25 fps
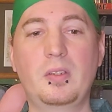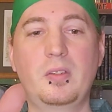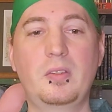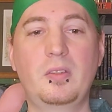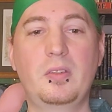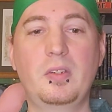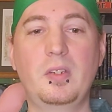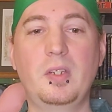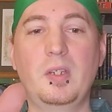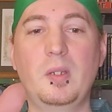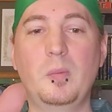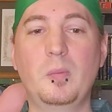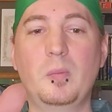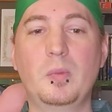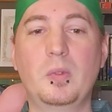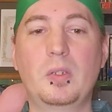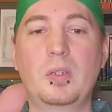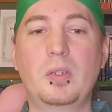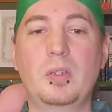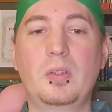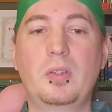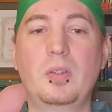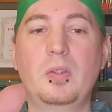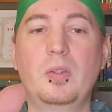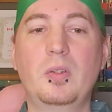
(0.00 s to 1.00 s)

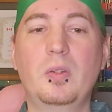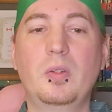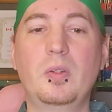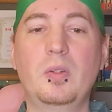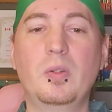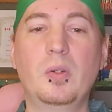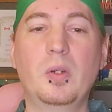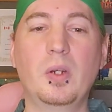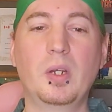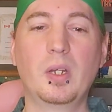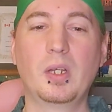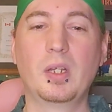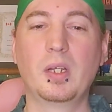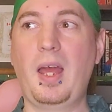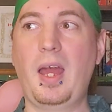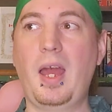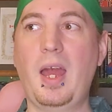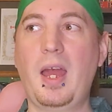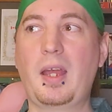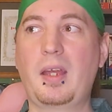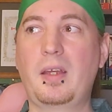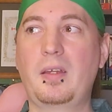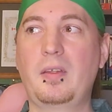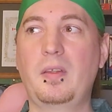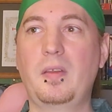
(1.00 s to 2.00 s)
seemed to
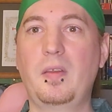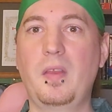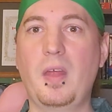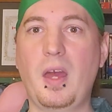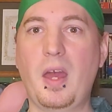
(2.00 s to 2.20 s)
lack